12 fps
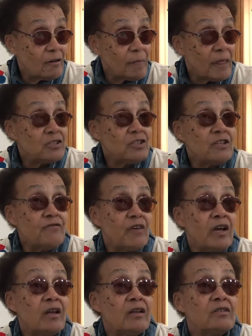And she
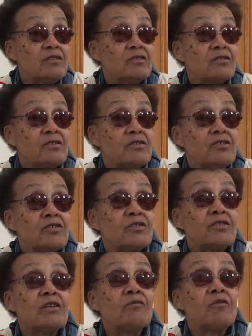finally just
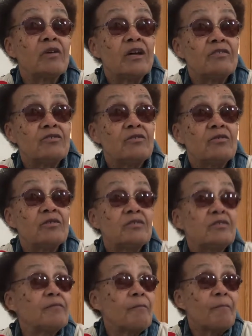said, "Well, now,
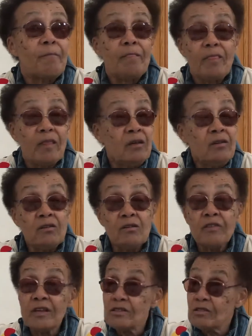George, you know,
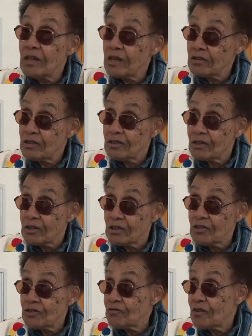that's the
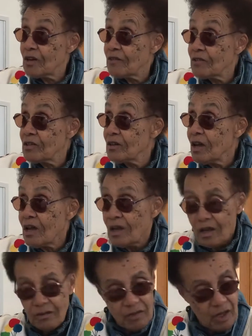history of it.
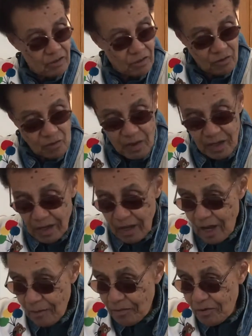That's the way it
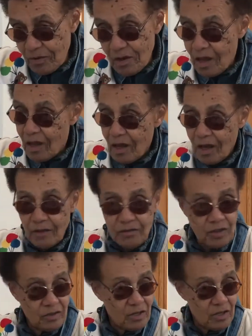happened.
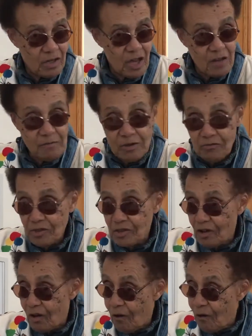It can't be
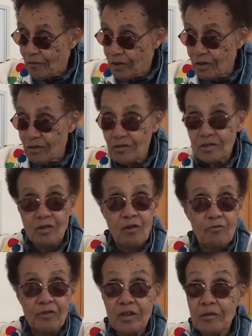resolved here. It's
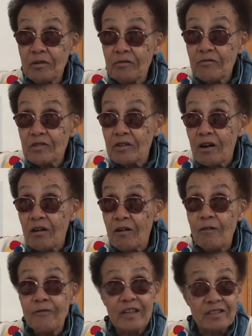already been
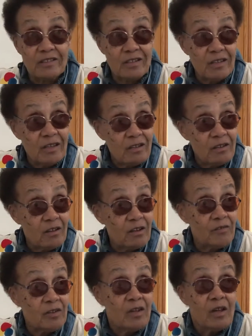resolved. That's the end
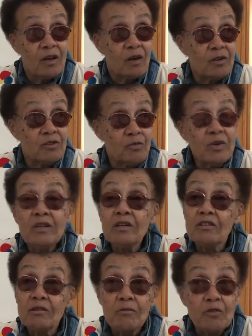of it, because we
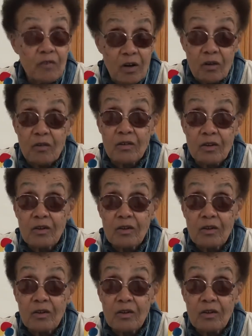need to move on."